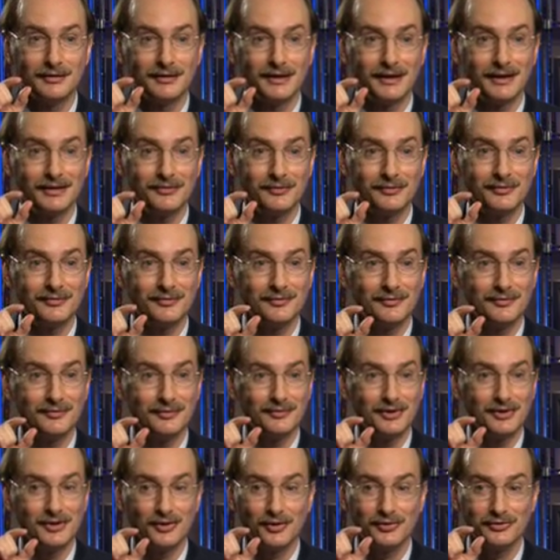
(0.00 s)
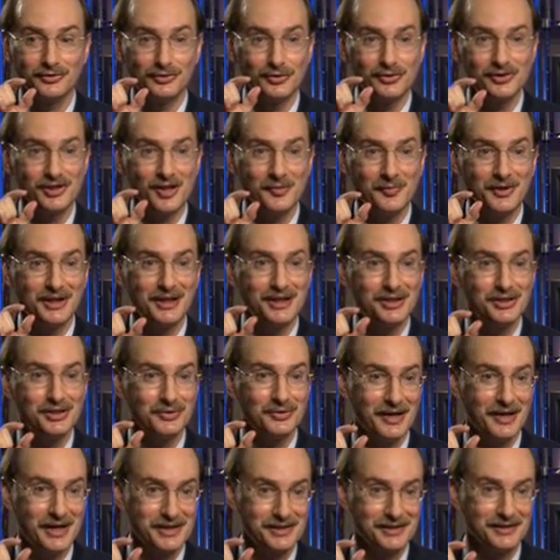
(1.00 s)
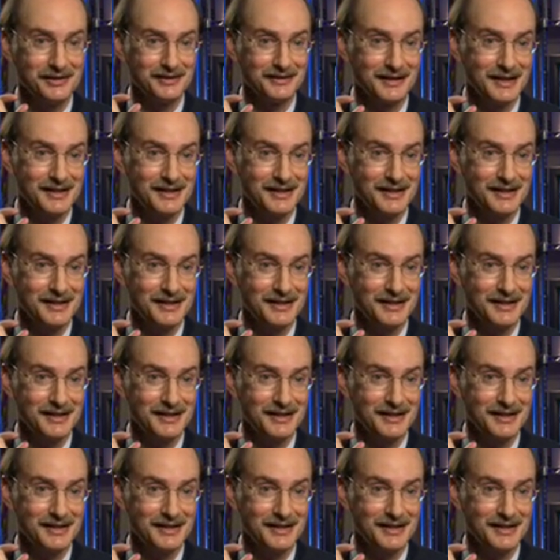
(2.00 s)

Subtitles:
and, you know, do something interesting.